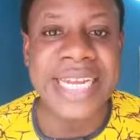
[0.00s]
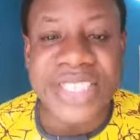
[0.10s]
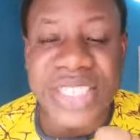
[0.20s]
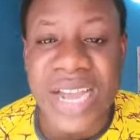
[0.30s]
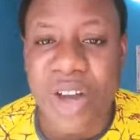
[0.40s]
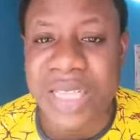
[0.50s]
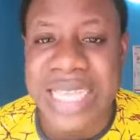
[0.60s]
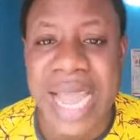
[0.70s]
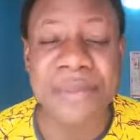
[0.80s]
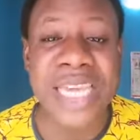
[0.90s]
The
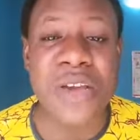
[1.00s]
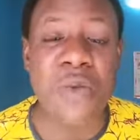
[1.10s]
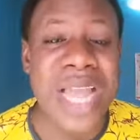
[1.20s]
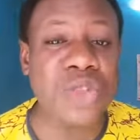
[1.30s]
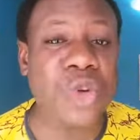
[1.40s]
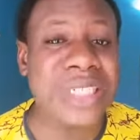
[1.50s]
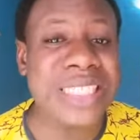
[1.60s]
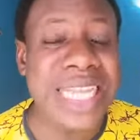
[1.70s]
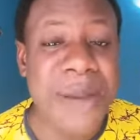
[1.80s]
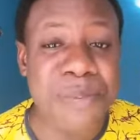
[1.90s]
second time, he went to
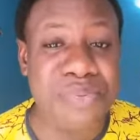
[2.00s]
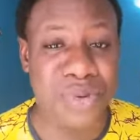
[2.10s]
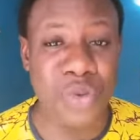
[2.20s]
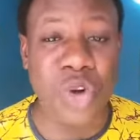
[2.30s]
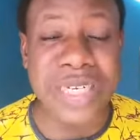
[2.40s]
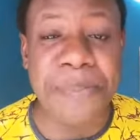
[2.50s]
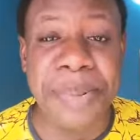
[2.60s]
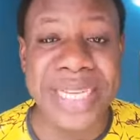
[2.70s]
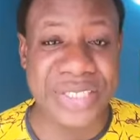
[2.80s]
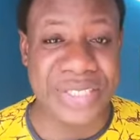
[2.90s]
the temple, to the
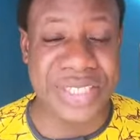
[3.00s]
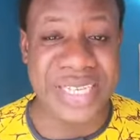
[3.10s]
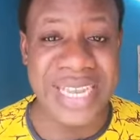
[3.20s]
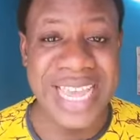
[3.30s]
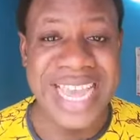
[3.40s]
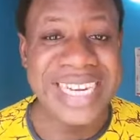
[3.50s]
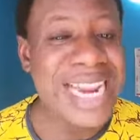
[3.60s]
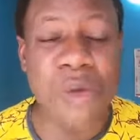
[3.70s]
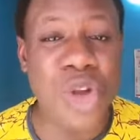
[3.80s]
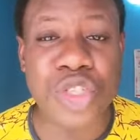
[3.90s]
priest.
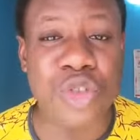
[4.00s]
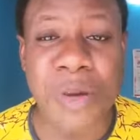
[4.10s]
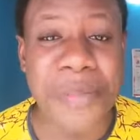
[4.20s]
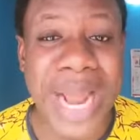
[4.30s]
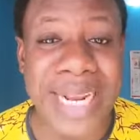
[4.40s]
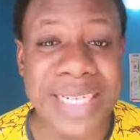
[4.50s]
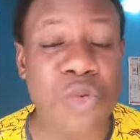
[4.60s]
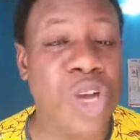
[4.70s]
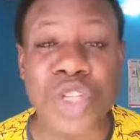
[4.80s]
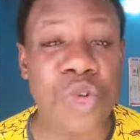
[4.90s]
There was no bread. He
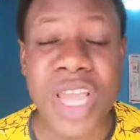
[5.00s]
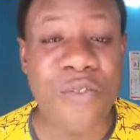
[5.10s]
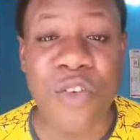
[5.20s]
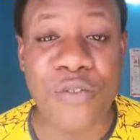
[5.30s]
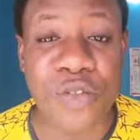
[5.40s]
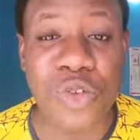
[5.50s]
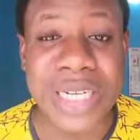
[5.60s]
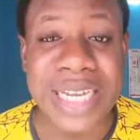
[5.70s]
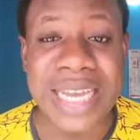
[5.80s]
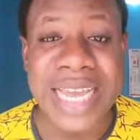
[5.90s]
was looking for
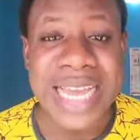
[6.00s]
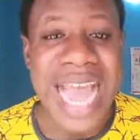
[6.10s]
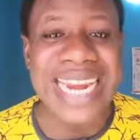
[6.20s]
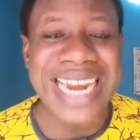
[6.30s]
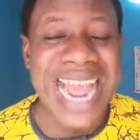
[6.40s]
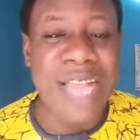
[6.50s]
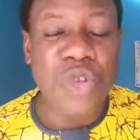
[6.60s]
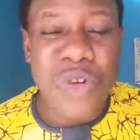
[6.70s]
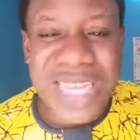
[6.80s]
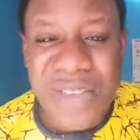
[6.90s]
food. And they
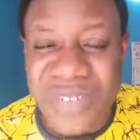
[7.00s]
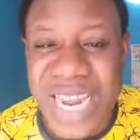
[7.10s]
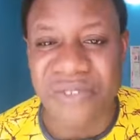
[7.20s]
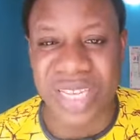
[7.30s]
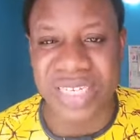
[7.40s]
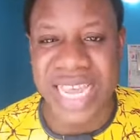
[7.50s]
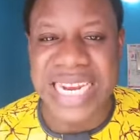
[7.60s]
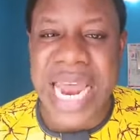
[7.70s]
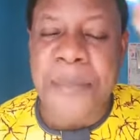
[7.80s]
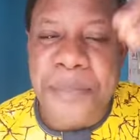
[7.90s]
had to give David
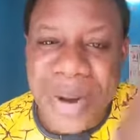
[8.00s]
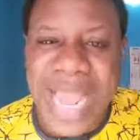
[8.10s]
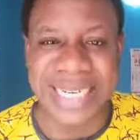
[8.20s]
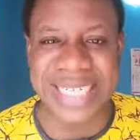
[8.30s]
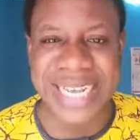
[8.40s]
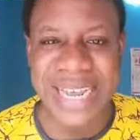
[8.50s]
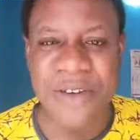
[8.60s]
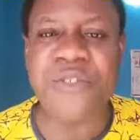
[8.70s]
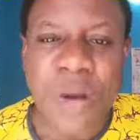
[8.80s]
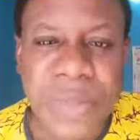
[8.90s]
the bread
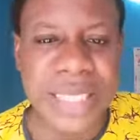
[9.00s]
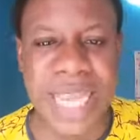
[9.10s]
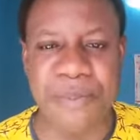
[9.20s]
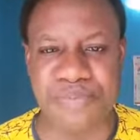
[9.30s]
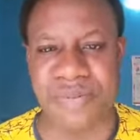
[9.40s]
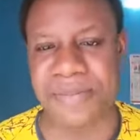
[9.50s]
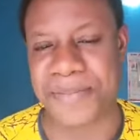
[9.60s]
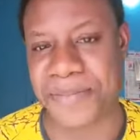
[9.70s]
from the temple.